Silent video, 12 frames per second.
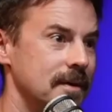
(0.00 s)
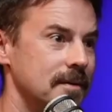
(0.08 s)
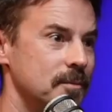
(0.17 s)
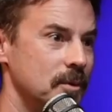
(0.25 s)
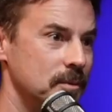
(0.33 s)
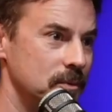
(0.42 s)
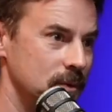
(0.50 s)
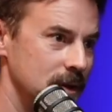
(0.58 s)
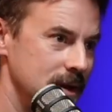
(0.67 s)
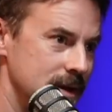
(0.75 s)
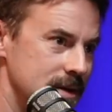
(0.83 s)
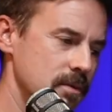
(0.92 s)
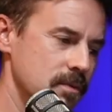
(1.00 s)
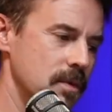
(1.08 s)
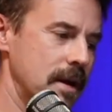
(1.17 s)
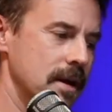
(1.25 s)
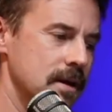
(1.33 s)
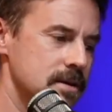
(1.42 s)
more employees. Right.
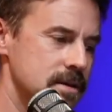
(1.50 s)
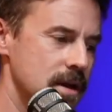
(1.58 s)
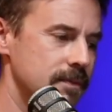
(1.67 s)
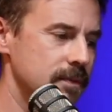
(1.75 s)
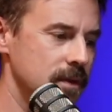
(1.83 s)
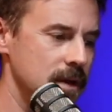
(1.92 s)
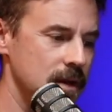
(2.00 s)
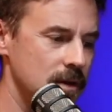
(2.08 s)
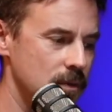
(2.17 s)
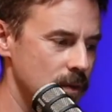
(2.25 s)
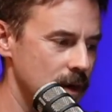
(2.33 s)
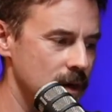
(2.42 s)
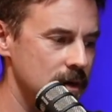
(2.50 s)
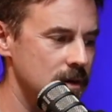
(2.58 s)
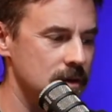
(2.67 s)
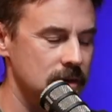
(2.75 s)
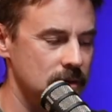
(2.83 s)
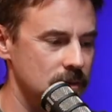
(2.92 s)
Reading is definitely a great
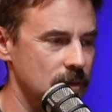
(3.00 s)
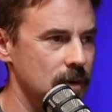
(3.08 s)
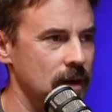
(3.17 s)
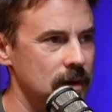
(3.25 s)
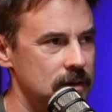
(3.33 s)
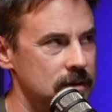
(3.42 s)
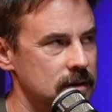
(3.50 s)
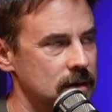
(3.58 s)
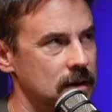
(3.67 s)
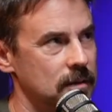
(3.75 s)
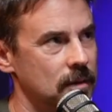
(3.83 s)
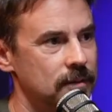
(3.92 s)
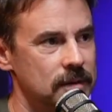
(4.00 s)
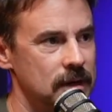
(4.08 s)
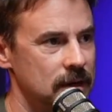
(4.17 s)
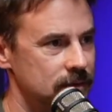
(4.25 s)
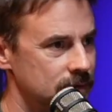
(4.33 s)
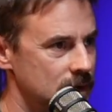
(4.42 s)
over the
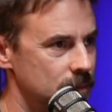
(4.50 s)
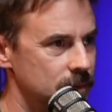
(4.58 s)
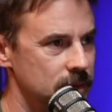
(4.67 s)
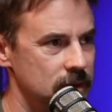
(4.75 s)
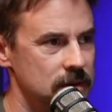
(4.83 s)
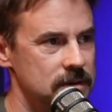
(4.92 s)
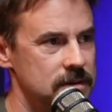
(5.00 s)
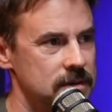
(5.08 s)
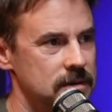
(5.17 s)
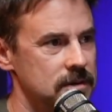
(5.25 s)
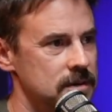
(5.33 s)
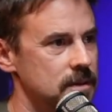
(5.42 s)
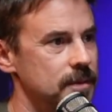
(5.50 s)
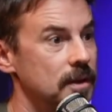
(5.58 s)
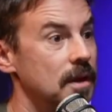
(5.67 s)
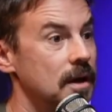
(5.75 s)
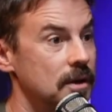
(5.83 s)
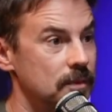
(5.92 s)
next couple of years. There's going to be a
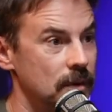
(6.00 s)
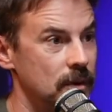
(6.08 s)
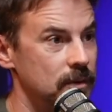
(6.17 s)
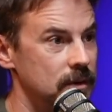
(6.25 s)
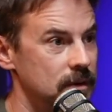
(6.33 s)
lot of growth.